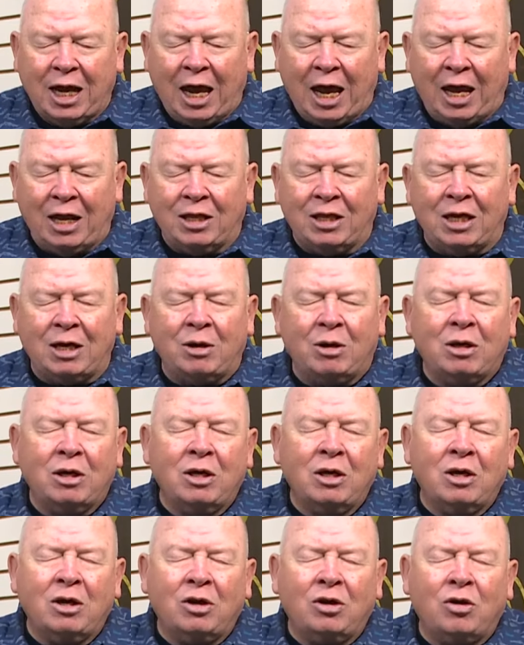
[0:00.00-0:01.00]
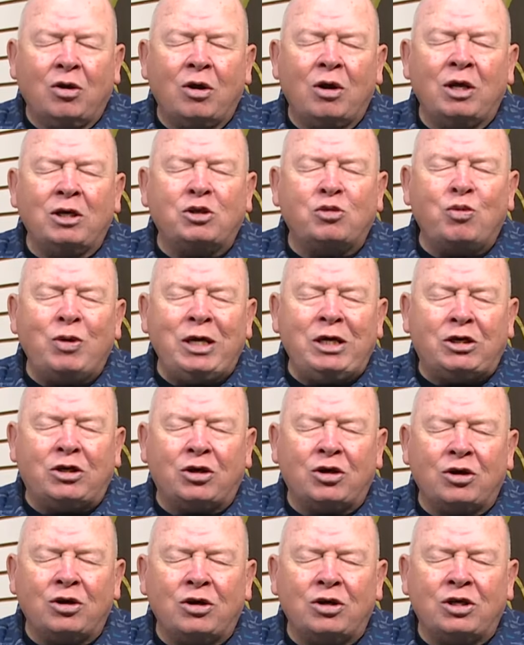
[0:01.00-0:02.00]
and that, Lord, as we
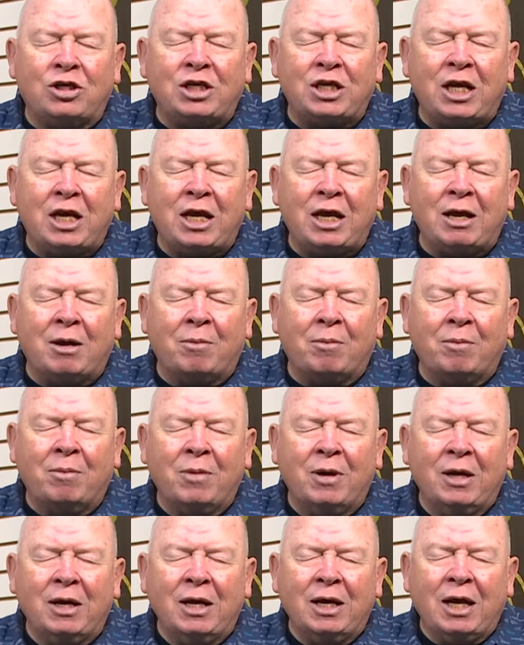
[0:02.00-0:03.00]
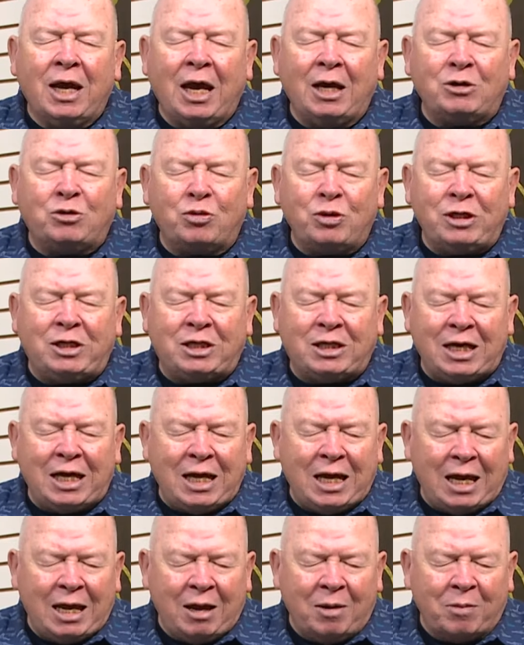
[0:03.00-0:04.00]
turn to him, as we see
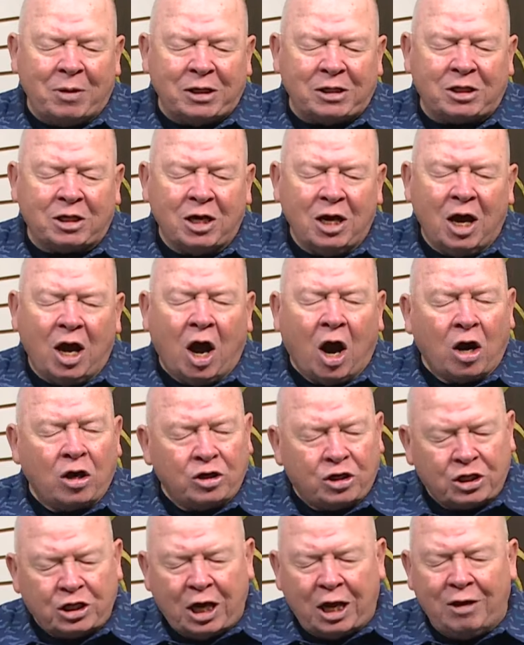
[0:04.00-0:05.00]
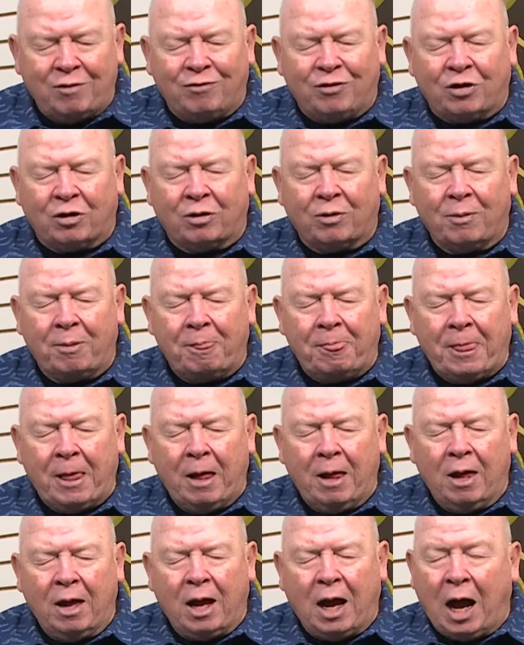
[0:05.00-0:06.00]
him as our Savior,
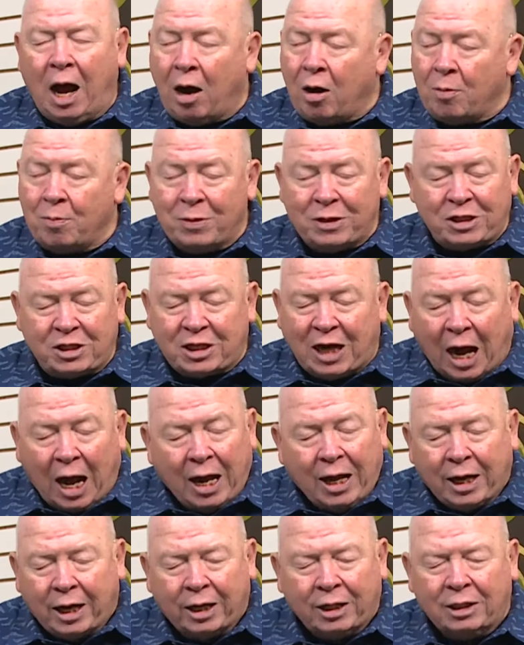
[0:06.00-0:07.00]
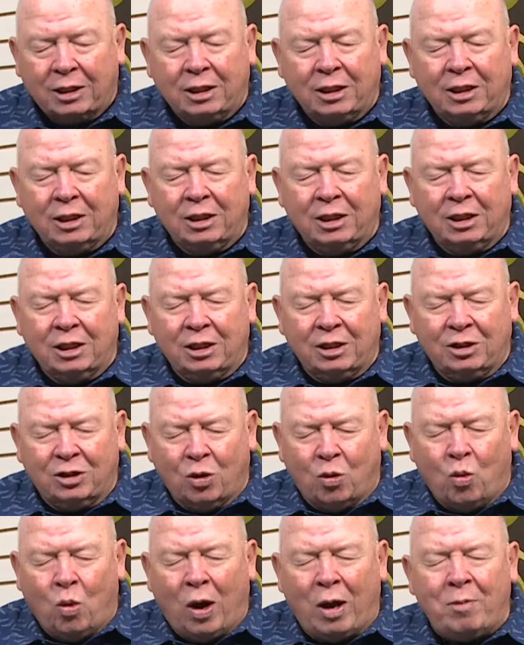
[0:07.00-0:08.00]
our Messiah, the
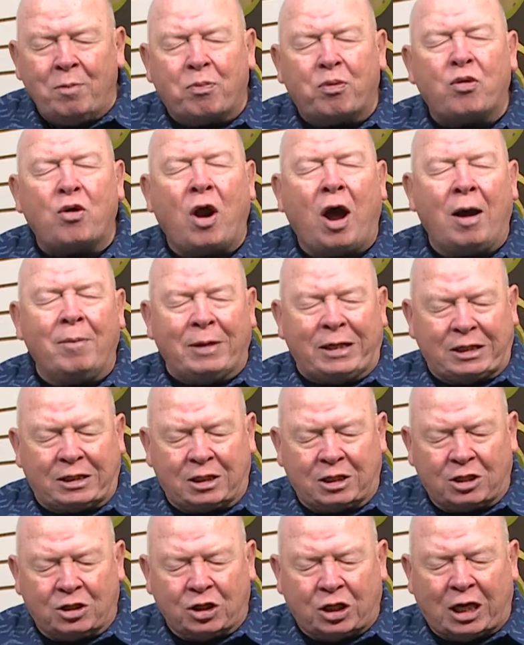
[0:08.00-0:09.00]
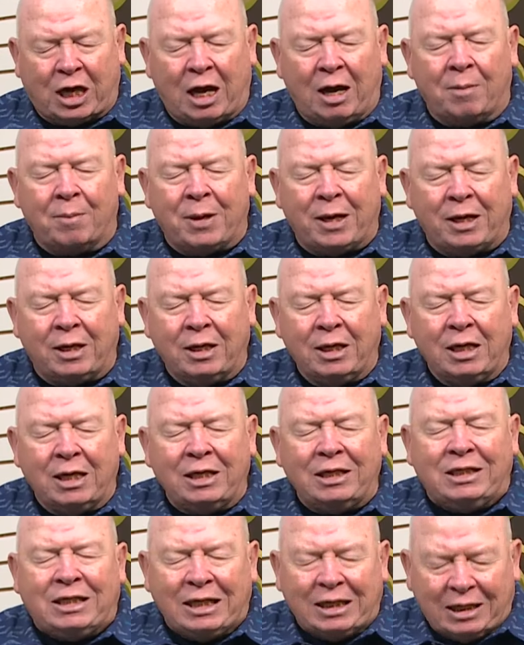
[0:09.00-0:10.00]
one promised to come and
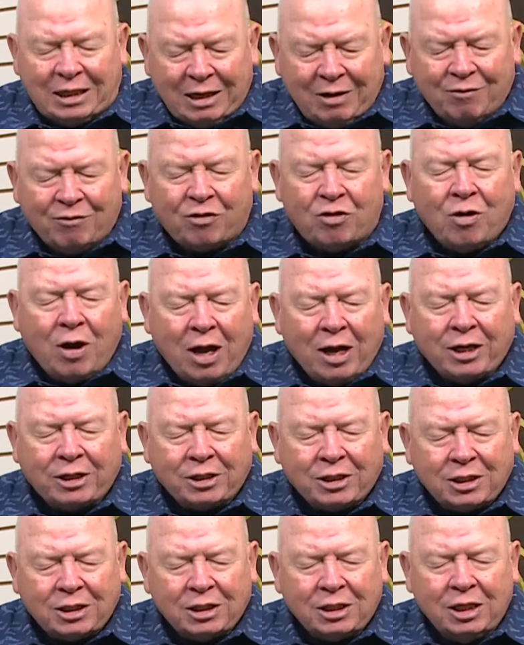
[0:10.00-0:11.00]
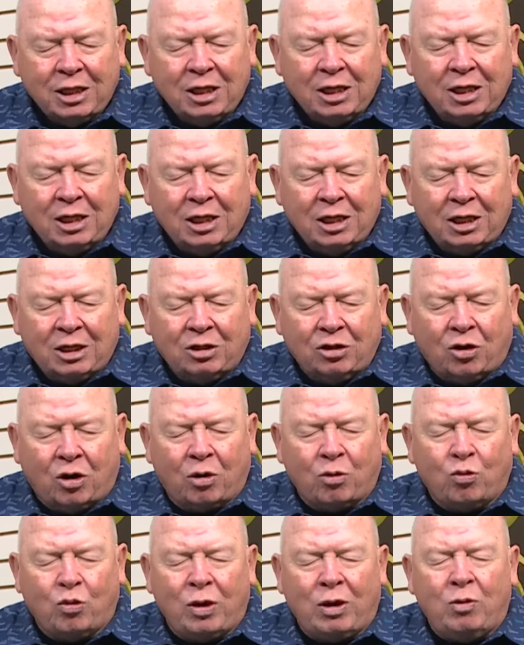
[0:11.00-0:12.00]
deliver us,
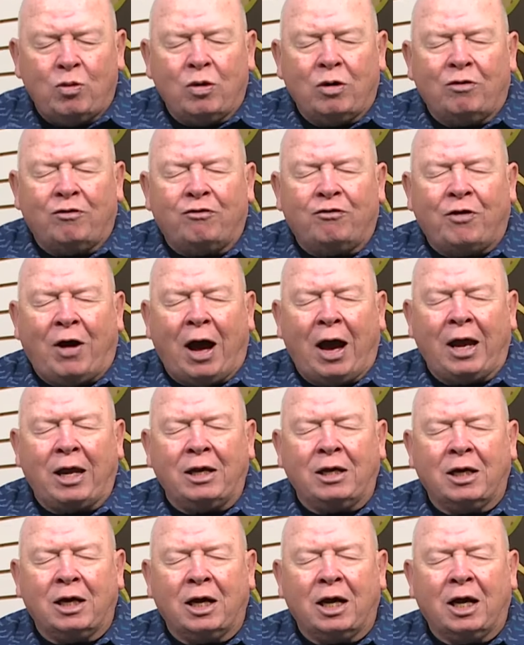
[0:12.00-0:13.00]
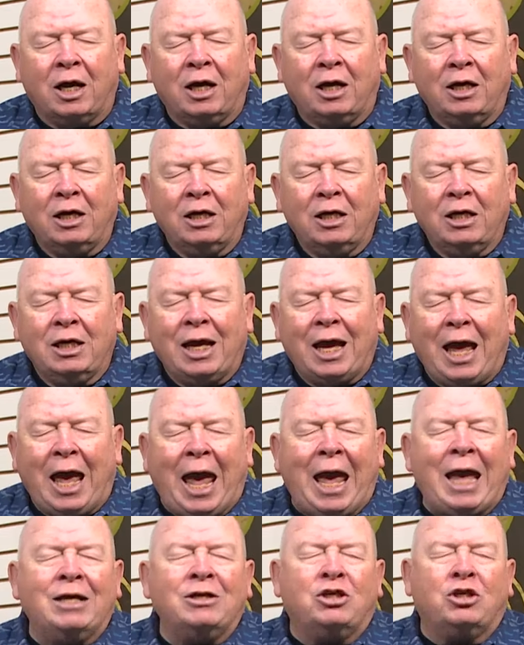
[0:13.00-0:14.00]
Lord, we will find uh,
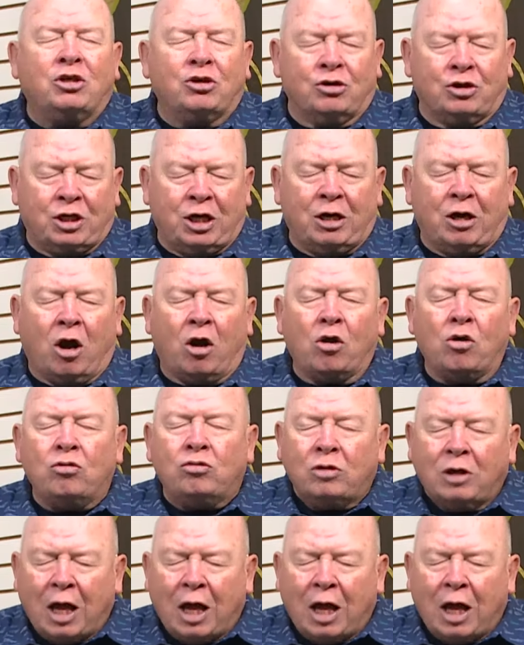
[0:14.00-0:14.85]
answers in our own